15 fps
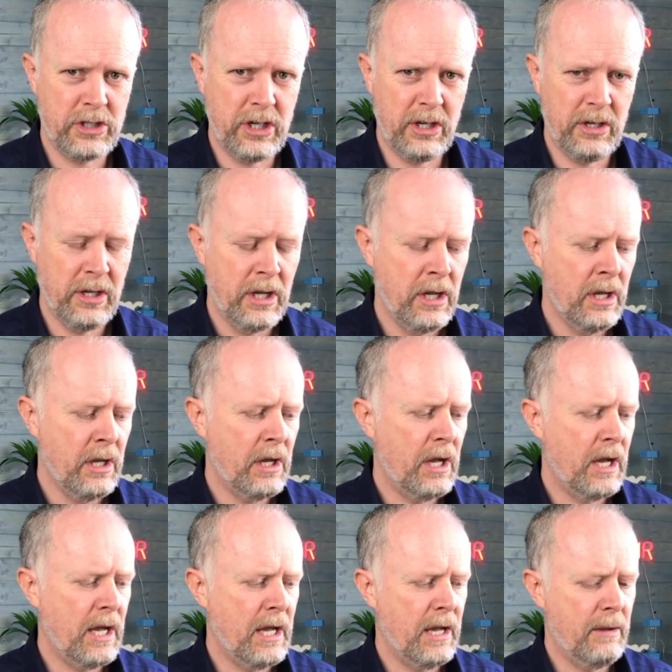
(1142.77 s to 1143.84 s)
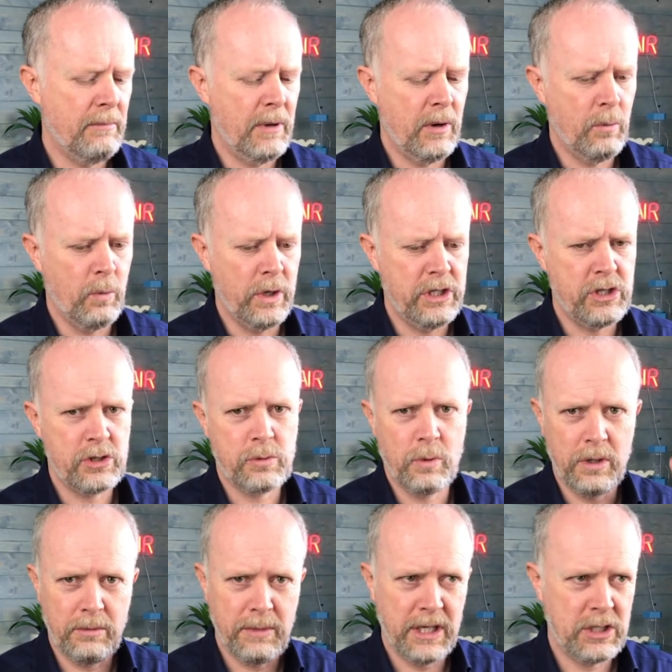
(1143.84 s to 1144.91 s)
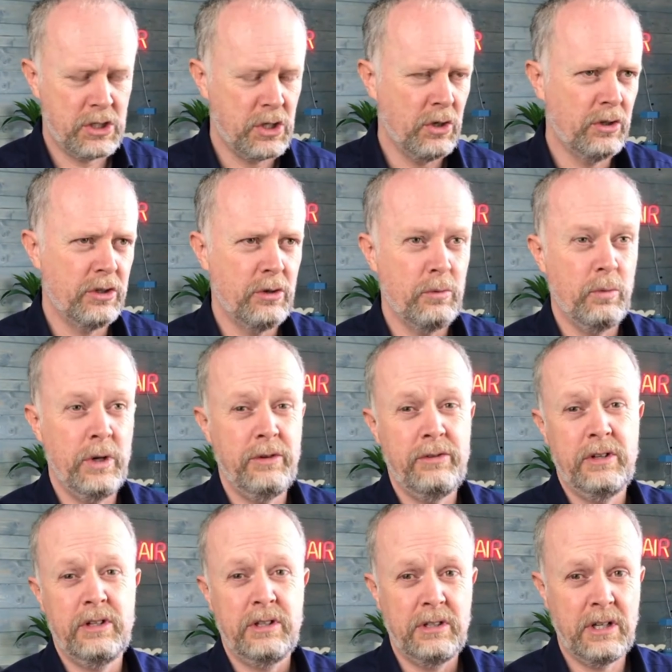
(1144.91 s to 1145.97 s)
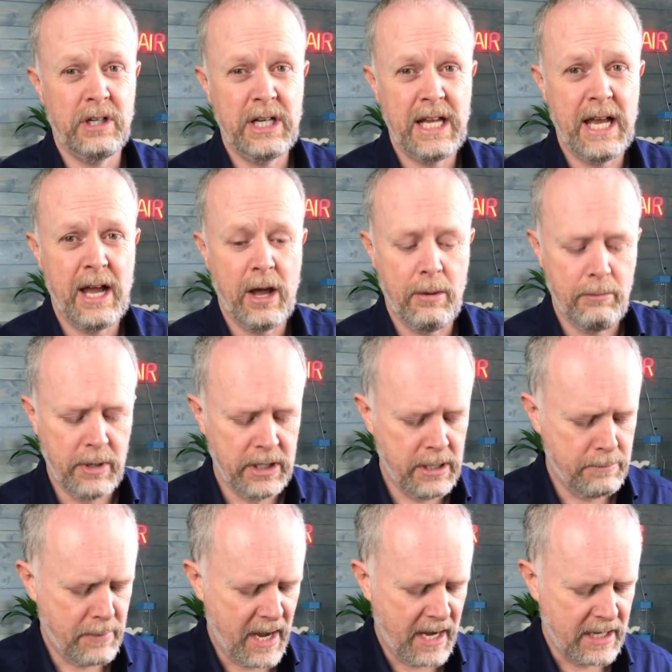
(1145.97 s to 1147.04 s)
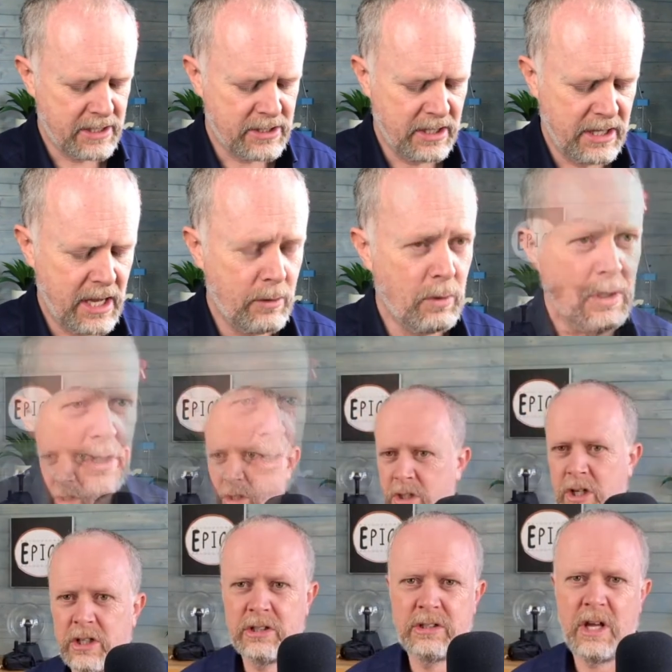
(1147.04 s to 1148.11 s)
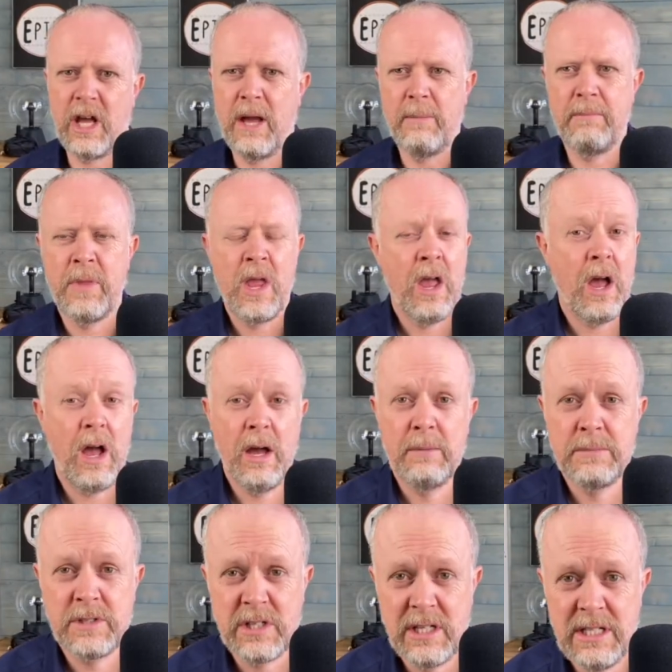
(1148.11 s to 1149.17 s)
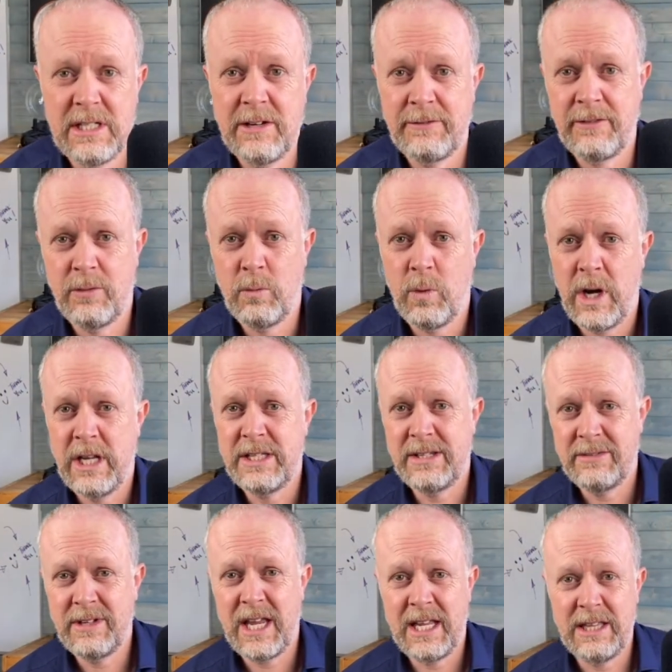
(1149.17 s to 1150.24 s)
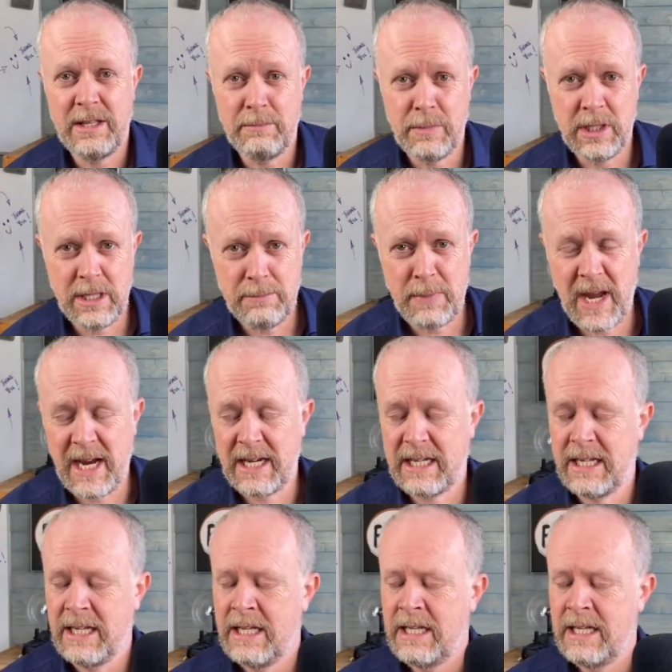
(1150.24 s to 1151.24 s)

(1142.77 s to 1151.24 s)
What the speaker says: you, and we just want to make sure that we're going to get our money back. So they will look at umpteen different ways of getting the money back,